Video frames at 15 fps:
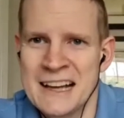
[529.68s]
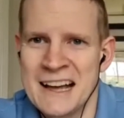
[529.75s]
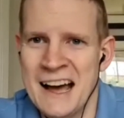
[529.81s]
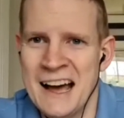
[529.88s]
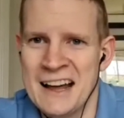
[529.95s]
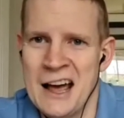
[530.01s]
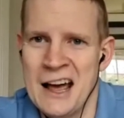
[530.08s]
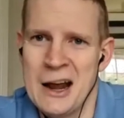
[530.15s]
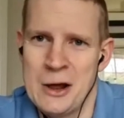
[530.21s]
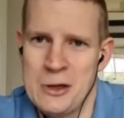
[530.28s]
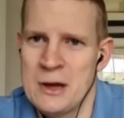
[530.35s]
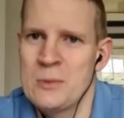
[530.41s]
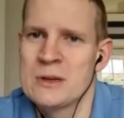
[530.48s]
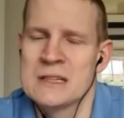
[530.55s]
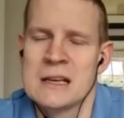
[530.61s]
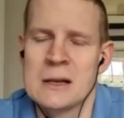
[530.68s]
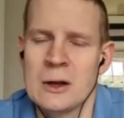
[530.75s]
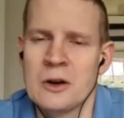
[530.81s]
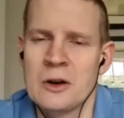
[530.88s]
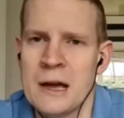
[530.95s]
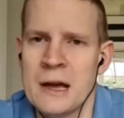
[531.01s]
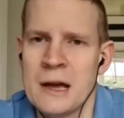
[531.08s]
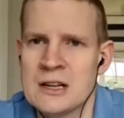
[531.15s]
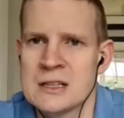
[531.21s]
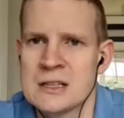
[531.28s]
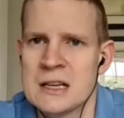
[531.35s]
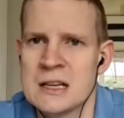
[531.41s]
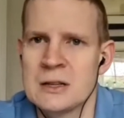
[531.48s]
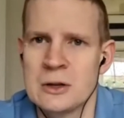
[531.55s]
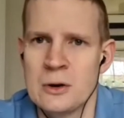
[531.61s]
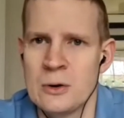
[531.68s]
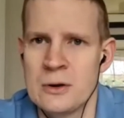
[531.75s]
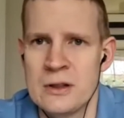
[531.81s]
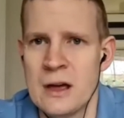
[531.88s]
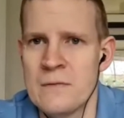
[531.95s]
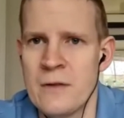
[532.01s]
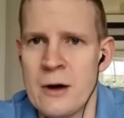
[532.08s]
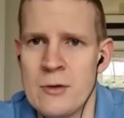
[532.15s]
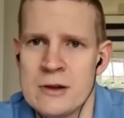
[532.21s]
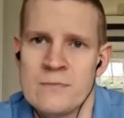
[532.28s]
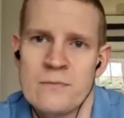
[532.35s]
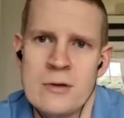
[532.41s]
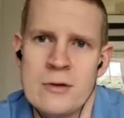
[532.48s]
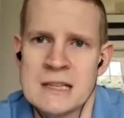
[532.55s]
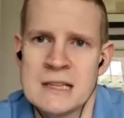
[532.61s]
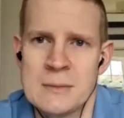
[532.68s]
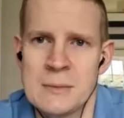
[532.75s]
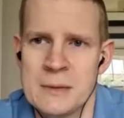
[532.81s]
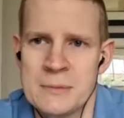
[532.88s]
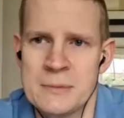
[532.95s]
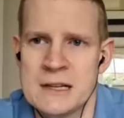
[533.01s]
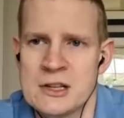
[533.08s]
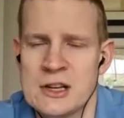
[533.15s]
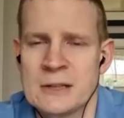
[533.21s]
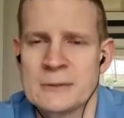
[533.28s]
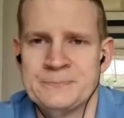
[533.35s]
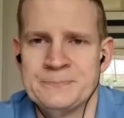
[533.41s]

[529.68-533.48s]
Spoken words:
and I think we see a lot of patients still who are in a very, very similar position.